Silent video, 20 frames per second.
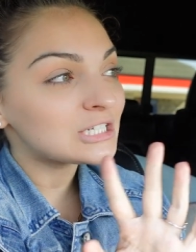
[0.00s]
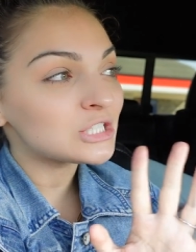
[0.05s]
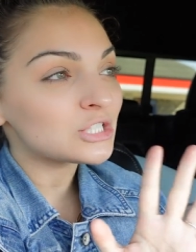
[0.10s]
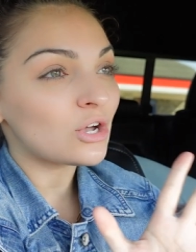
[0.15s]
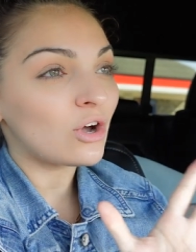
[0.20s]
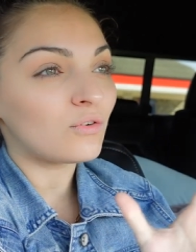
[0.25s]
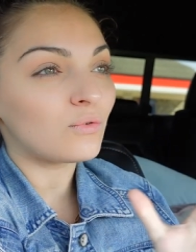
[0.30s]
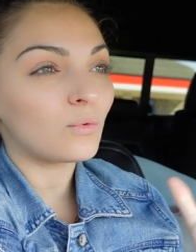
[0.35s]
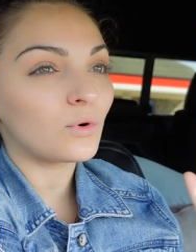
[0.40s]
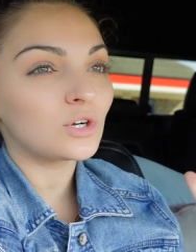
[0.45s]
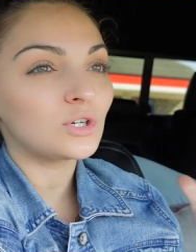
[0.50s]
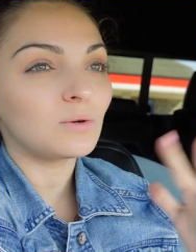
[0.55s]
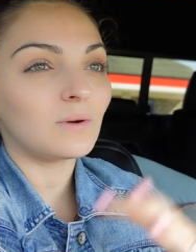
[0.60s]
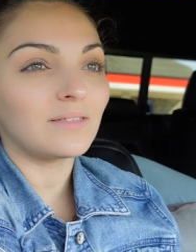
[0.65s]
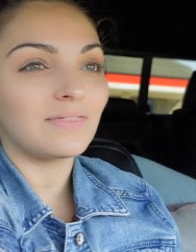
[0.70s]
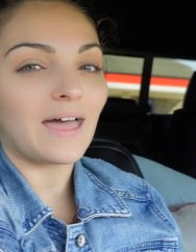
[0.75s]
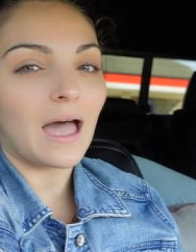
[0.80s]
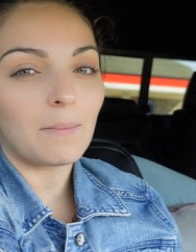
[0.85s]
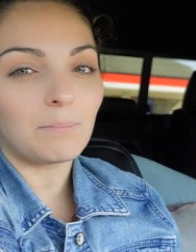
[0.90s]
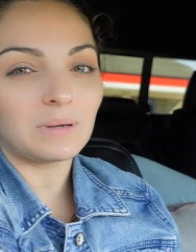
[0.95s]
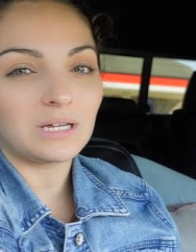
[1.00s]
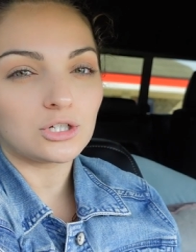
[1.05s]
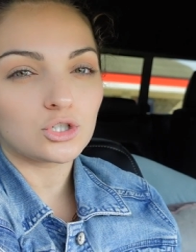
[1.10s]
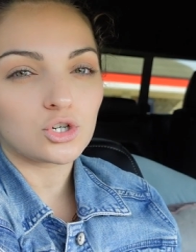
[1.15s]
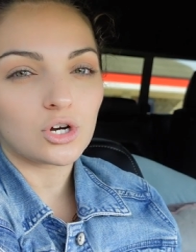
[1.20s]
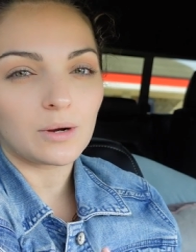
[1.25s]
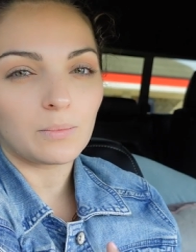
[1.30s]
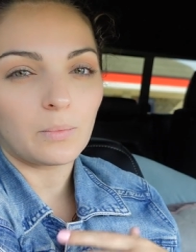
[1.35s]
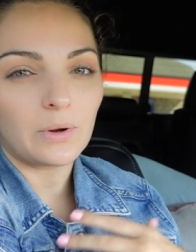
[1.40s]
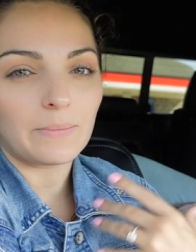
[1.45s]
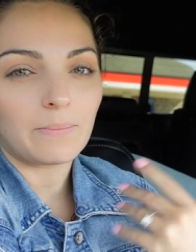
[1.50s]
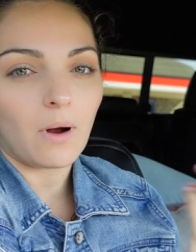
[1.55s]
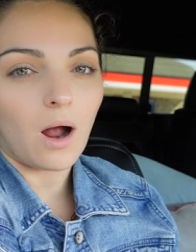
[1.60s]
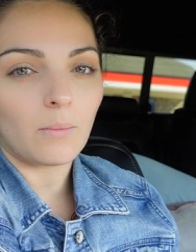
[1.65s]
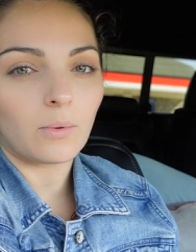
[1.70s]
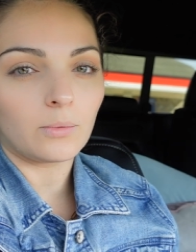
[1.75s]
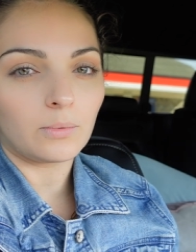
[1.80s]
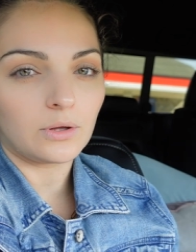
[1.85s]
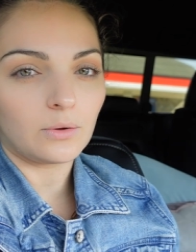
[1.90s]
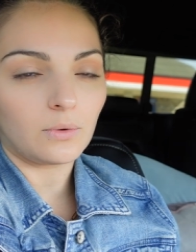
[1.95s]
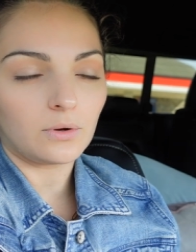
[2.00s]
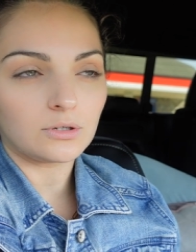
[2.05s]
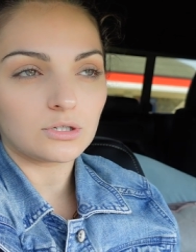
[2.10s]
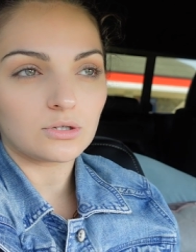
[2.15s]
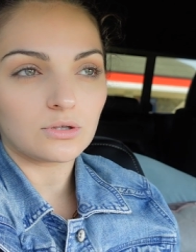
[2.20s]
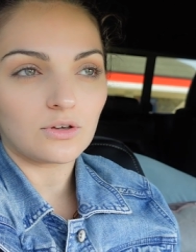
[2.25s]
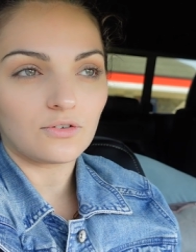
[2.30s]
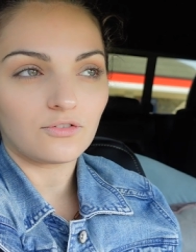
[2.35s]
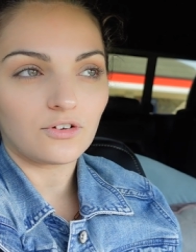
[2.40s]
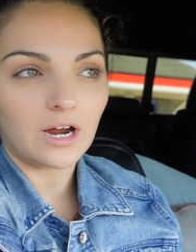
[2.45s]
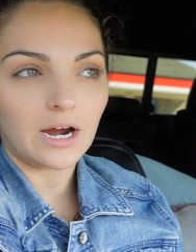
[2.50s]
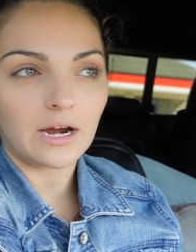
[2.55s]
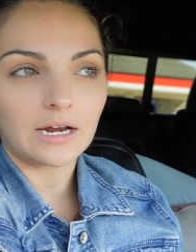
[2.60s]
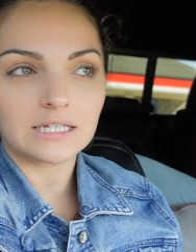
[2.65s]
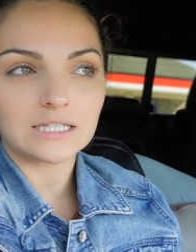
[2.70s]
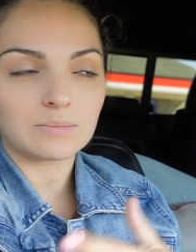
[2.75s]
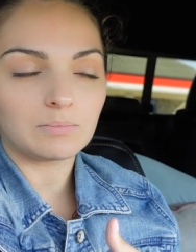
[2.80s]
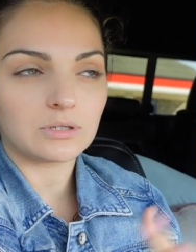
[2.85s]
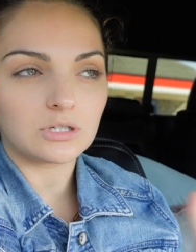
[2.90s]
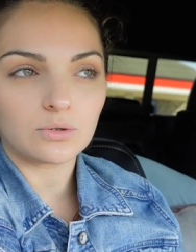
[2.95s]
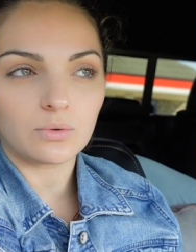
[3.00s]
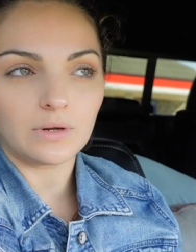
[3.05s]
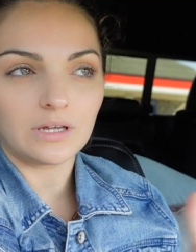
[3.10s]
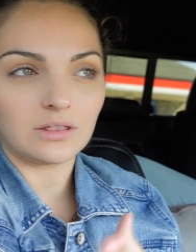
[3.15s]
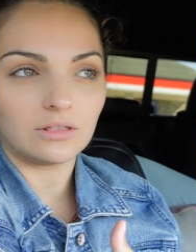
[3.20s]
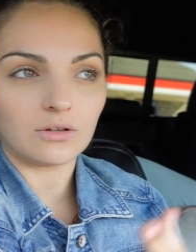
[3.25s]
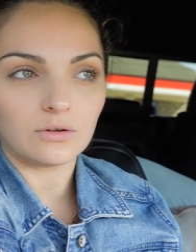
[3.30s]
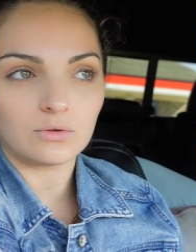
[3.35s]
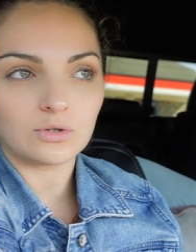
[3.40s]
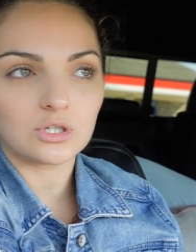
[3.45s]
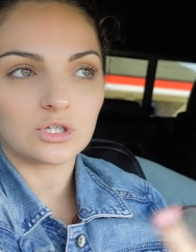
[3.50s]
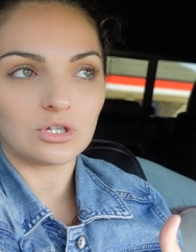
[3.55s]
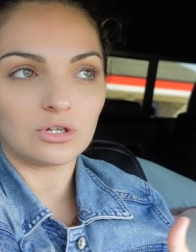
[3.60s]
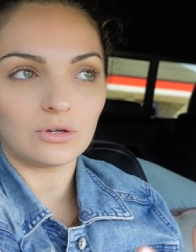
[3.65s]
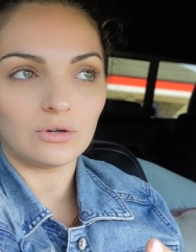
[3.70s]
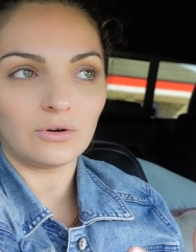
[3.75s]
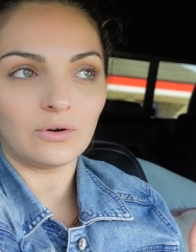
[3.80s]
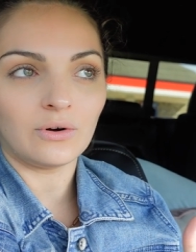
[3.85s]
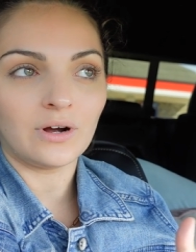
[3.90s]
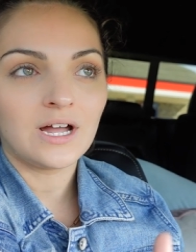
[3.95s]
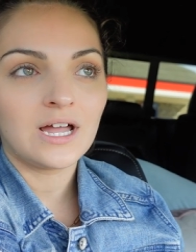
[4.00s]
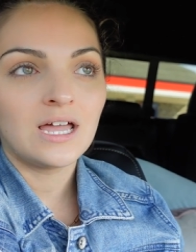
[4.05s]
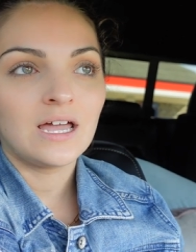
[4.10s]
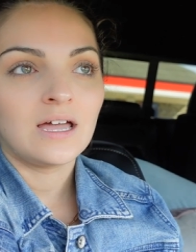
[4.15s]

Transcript: So if we're doing that big trip, we probably won't do the ferry. It's between those two,